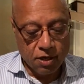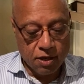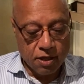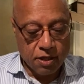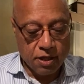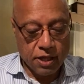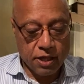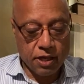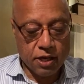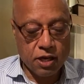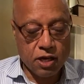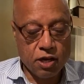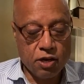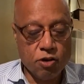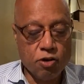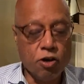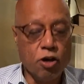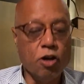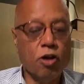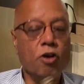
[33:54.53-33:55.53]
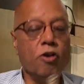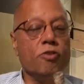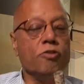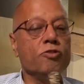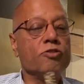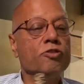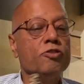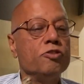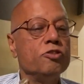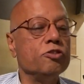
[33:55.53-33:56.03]
Then they go
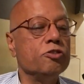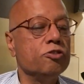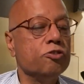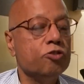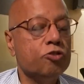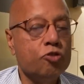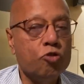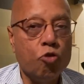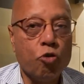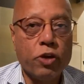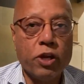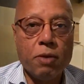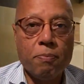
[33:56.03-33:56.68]
along talking